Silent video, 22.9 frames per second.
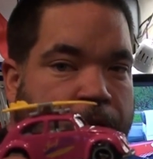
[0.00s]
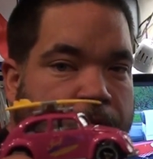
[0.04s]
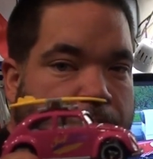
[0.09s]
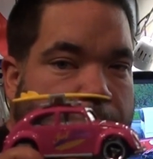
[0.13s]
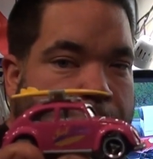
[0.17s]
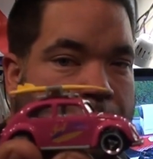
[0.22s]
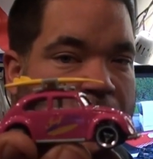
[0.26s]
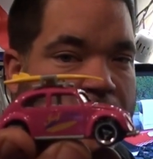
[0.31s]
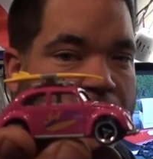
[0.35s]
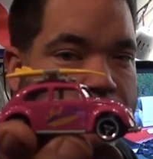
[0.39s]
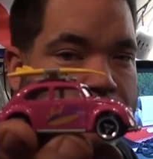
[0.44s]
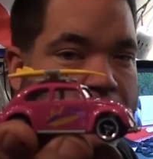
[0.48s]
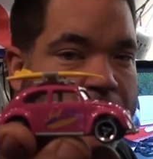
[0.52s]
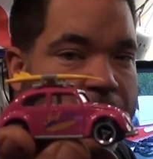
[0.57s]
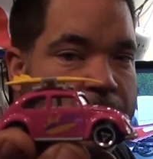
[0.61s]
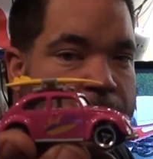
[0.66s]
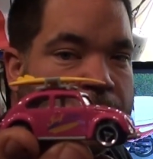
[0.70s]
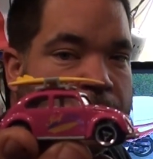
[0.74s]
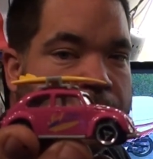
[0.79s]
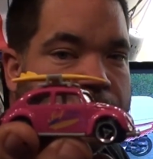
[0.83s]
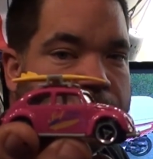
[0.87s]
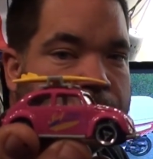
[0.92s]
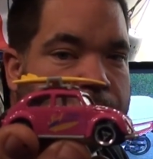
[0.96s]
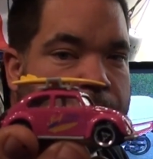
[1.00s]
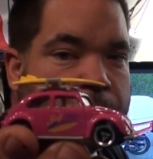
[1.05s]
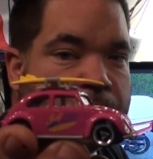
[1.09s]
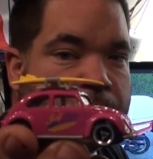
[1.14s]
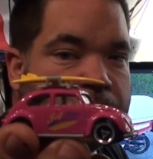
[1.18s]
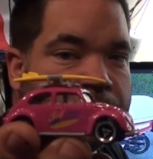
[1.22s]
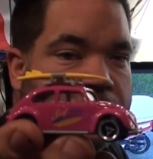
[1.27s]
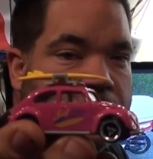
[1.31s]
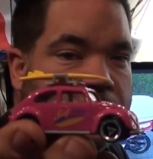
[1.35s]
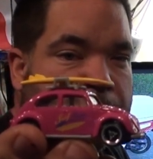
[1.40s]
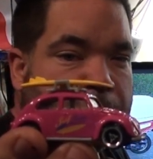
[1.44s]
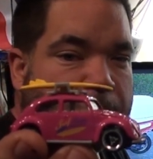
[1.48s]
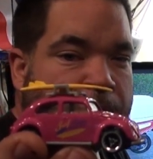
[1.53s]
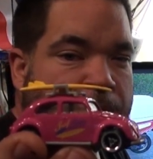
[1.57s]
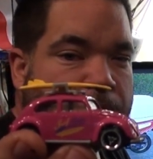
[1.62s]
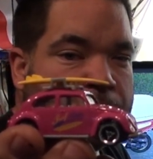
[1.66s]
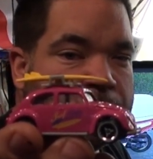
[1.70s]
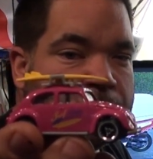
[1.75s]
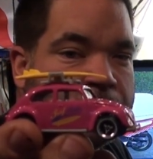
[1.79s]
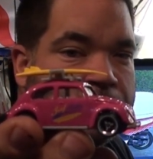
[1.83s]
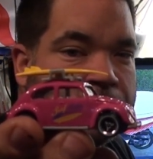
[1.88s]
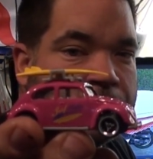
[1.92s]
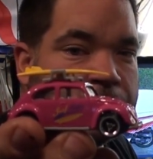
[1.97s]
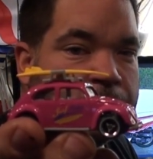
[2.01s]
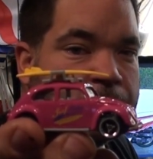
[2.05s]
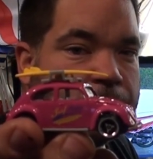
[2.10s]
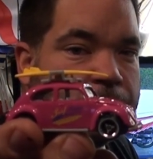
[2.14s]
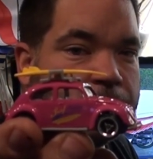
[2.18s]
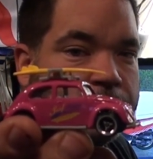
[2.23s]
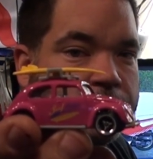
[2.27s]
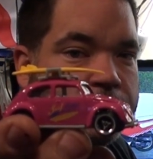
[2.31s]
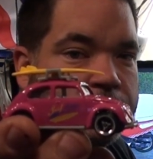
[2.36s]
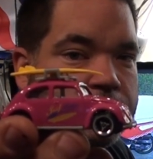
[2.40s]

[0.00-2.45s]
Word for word: I've got the pink beetle, the surfboard on the roof.